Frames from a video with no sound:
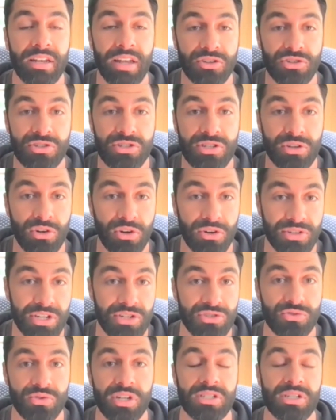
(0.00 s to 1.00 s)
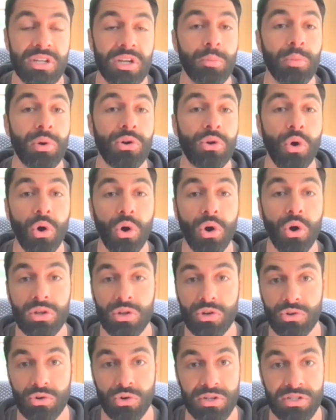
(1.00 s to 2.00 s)
not just in our district, but all
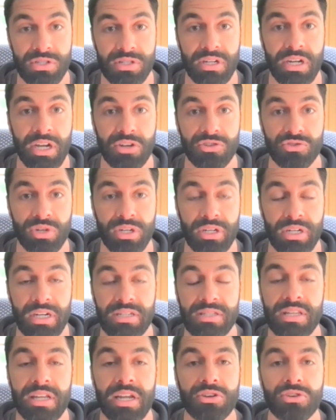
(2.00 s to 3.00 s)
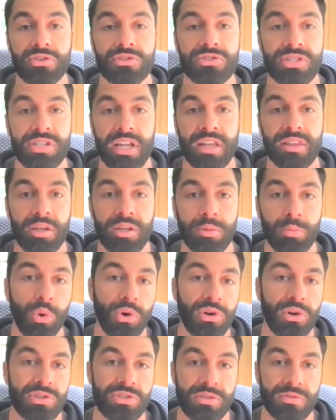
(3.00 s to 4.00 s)
across the country, because they understand the
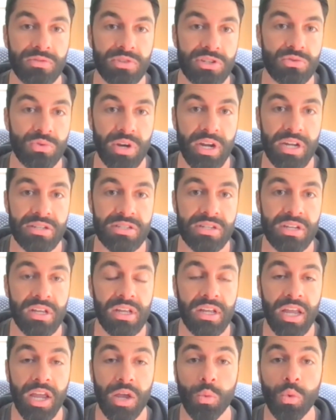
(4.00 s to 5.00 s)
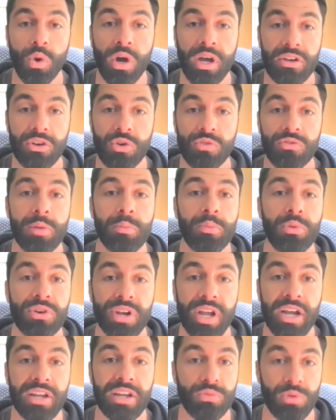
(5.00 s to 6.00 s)
importance of this race and what November
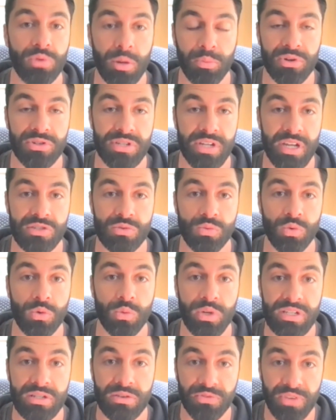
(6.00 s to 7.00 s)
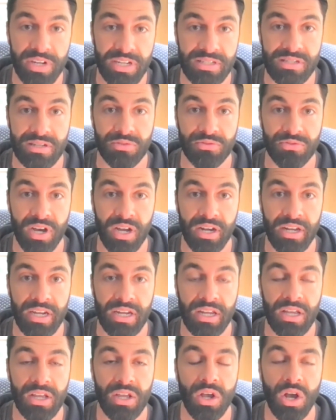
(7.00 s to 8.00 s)
9th represents. When we defeat
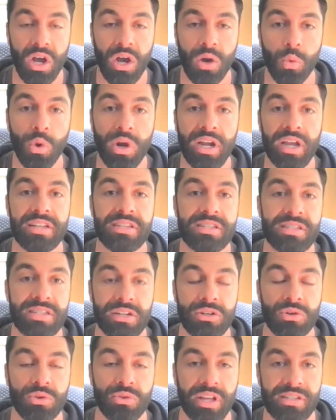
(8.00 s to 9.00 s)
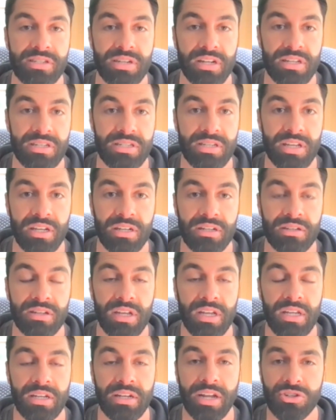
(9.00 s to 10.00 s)
Stefanik, uh, what kind of signal that's going to send,
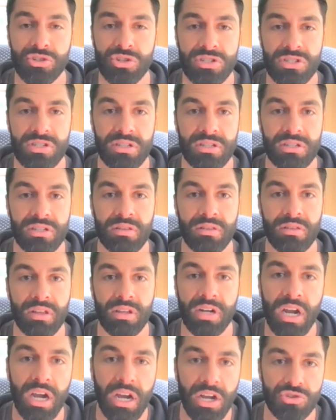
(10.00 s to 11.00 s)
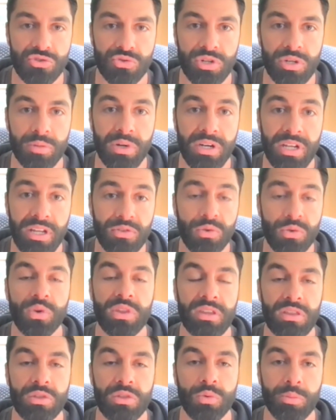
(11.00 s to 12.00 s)
not just to the country, but even
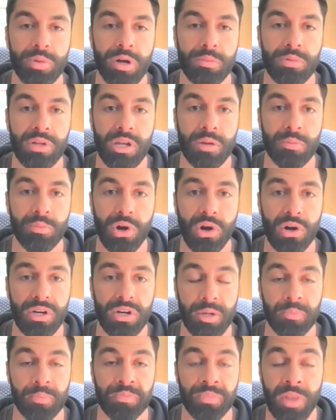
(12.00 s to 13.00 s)
within the Republican Party.